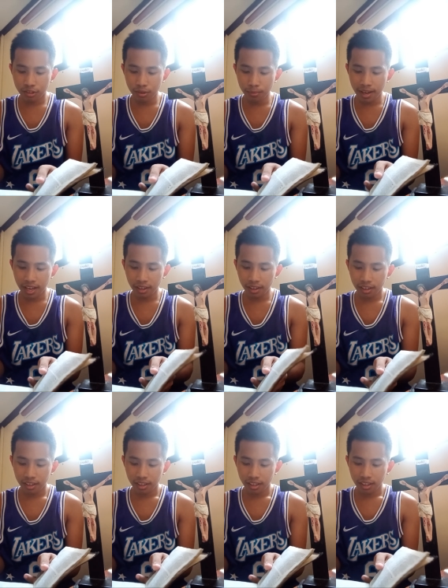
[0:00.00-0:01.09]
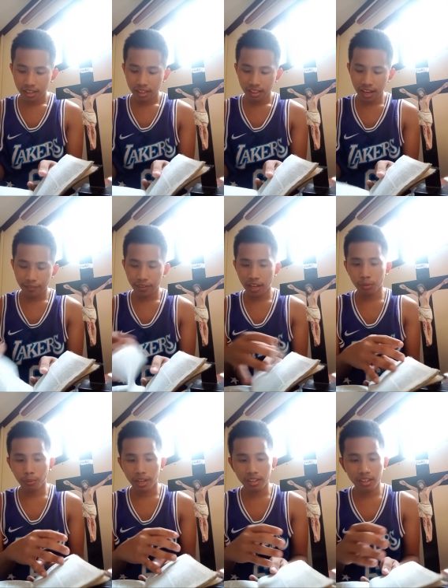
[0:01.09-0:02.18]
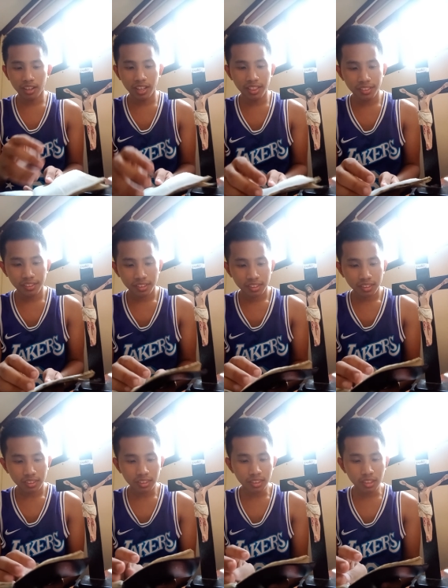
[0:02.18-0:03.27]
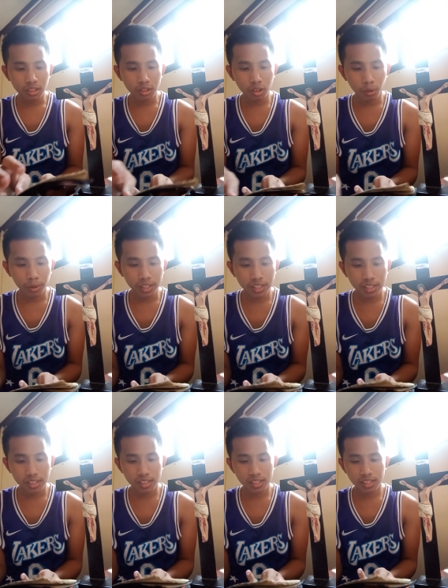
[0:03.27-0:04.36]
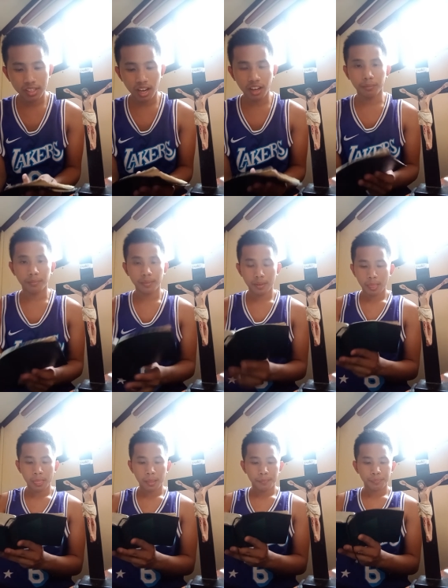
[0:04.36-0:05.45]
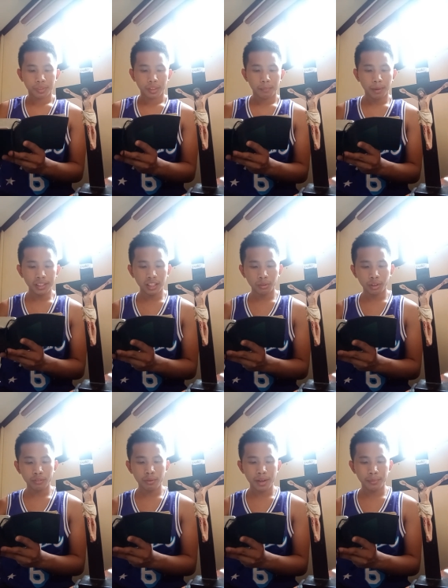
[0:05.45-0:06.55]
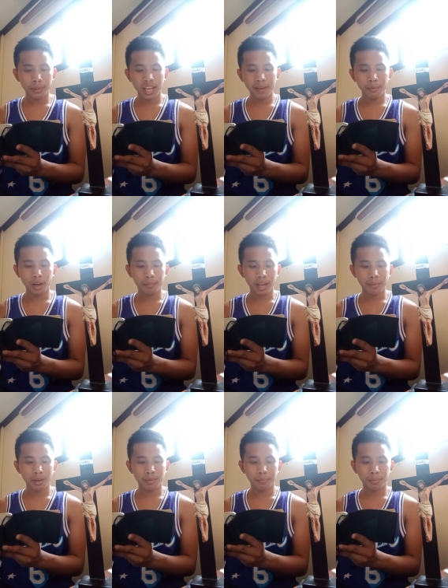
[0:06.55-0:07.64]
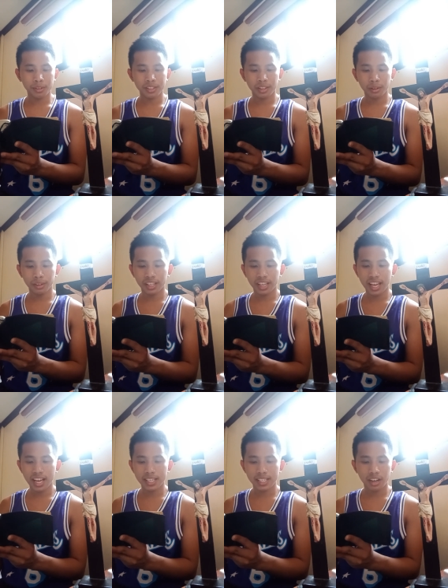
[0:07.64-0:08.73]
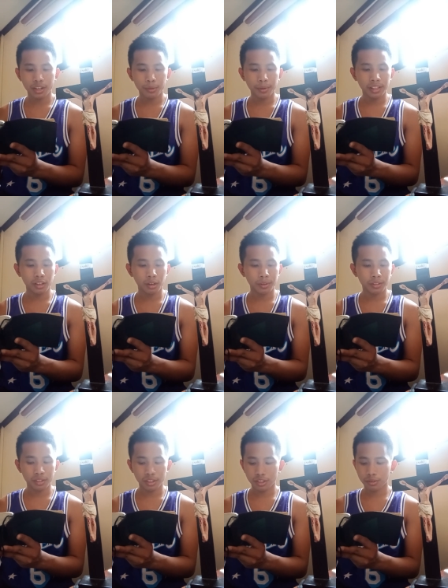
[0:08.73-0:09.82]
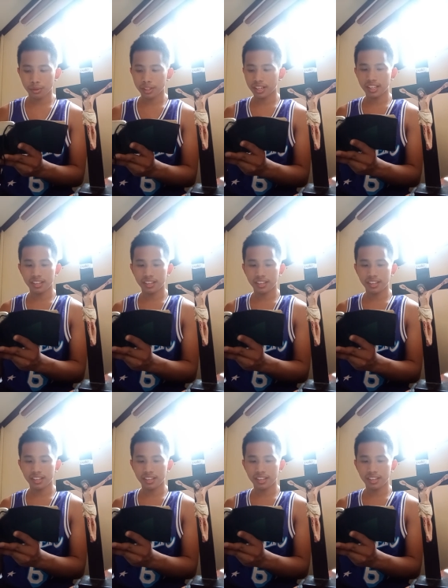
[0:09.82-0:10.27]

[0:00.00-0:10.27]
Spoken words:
men left and went on towards Sodom. But the Lord remained with Abraham. Abraham approached the Lord and asked, are you really going to destroy the